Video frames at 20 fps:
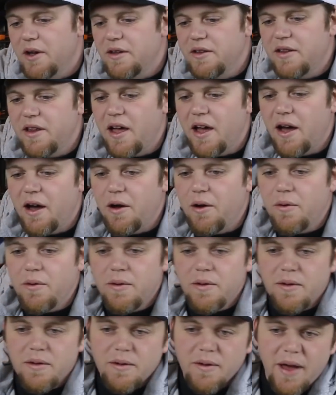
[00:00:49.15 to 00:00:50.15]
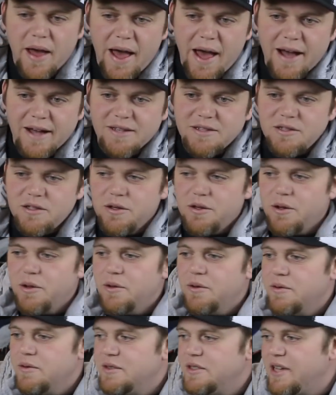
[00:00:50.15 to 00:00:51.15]
Now
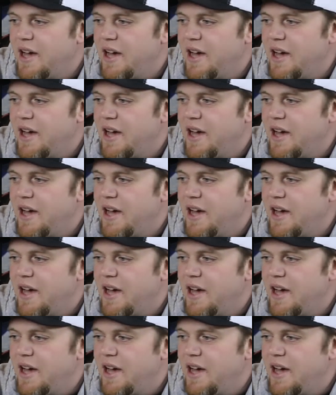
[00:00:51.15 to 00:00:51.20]
Axial,